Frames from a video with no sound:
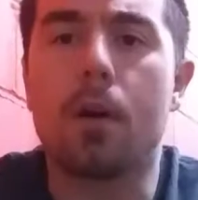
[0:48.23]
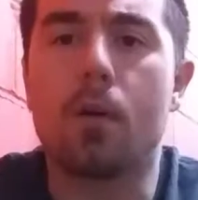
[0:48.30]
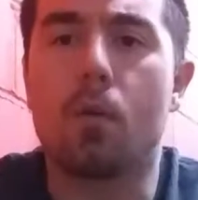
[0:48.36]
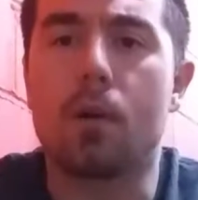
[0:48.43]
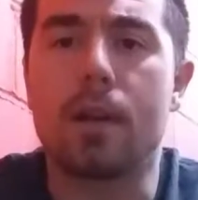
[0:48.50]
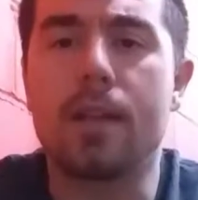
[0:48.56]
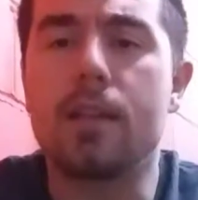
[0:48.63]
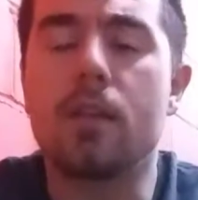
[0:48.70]

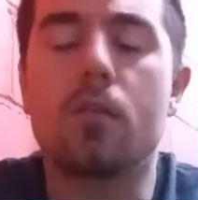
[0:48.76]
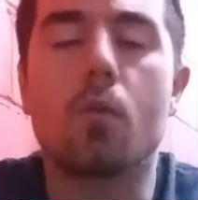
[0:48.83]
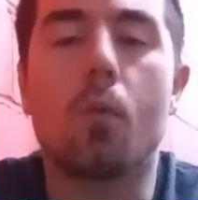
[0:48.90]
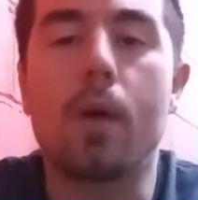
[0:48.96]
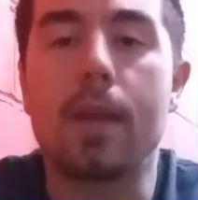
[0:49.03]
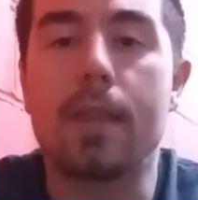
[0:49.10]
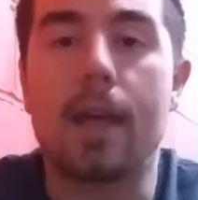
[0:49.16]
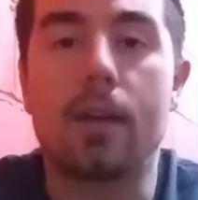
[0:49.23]
or any other
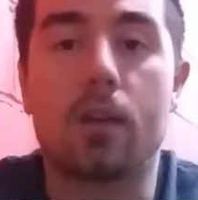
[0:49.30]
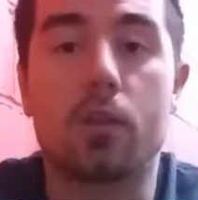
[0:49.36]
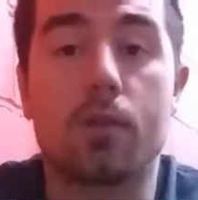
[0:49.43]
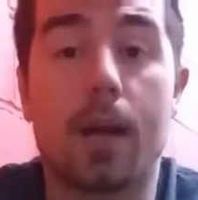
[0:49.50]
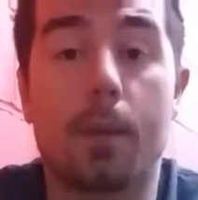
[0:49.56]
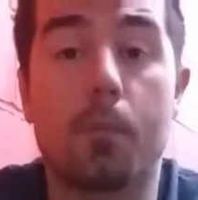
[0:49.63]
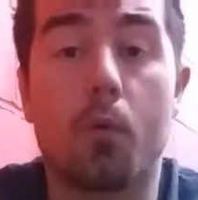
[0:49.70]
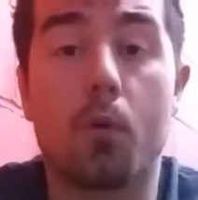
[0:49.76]
way that you can
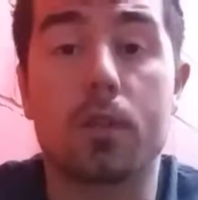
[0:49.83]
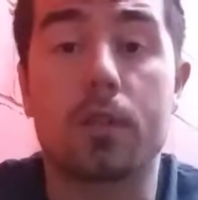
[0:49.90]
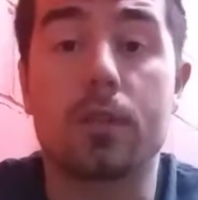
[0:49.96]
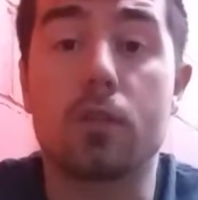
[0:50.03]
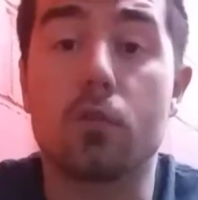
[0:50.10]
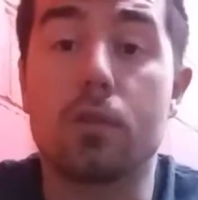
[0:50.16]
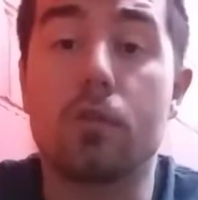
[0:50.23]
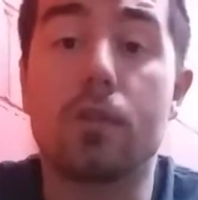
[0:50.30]
track portions.
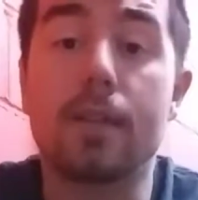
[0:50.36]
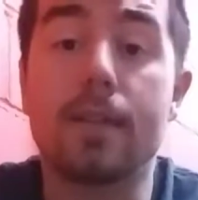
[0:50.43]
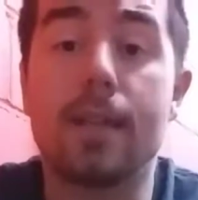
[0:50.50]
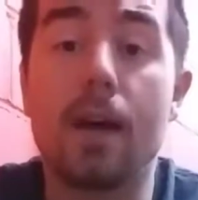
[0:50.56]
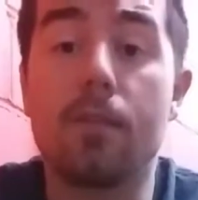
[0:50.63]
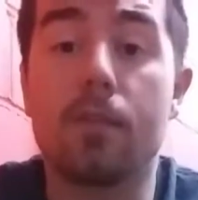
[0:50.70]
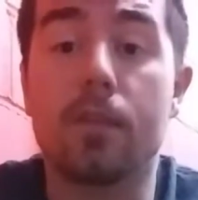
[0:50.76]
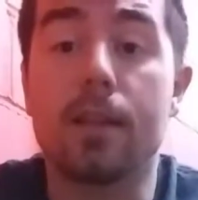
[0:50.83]
So you can
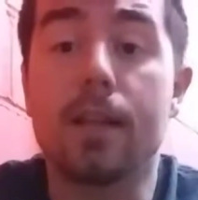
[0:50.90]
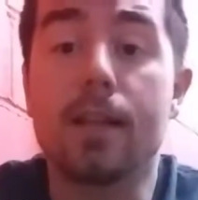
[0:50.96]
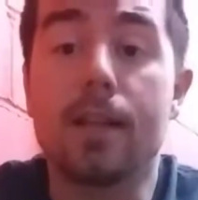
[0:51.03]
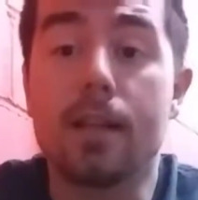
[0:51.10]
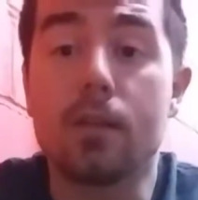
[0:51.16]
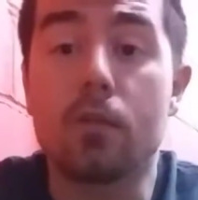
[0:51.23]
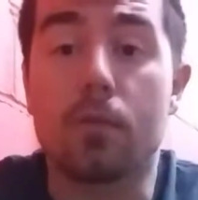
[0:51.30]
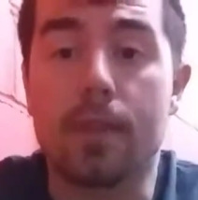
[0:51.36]
definitely,
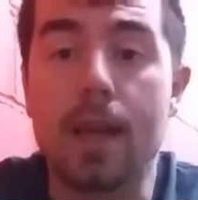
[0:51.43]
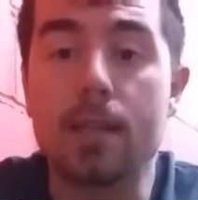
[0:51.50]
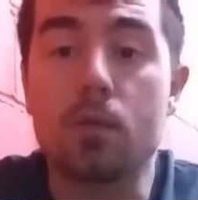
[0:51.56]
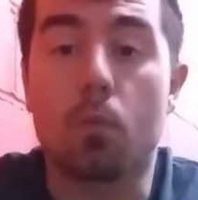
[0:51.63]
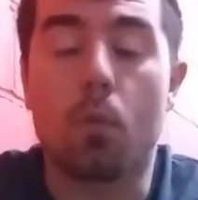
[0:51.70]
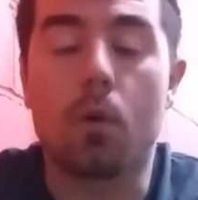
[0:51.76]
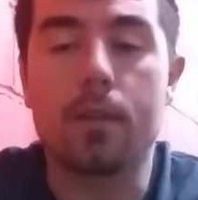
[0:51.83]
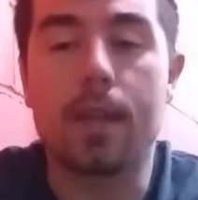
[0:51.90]

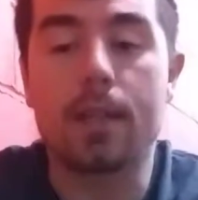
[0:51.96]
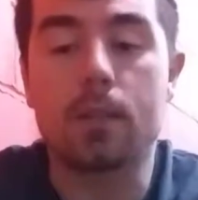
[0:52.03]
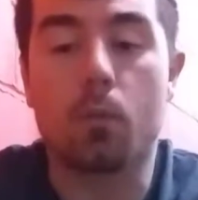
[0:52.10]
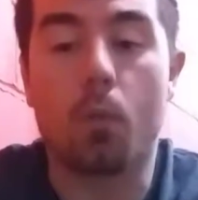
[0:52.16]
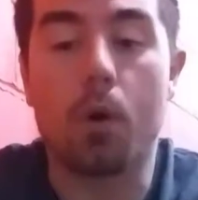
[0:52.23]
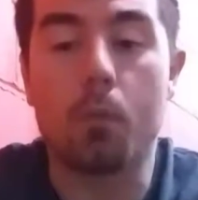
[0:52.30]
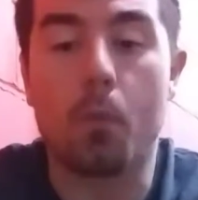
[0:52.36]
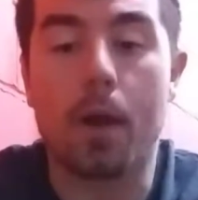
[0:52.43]
that's
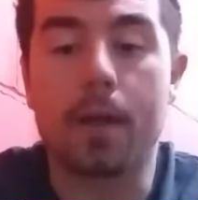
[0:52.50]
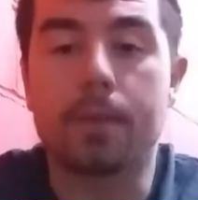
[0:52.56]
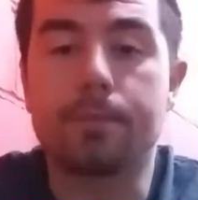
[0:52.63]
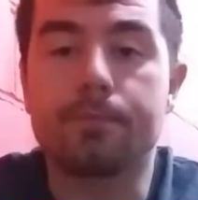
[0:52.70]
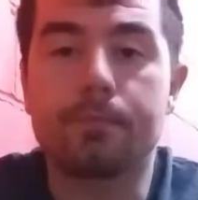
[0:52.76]
one way.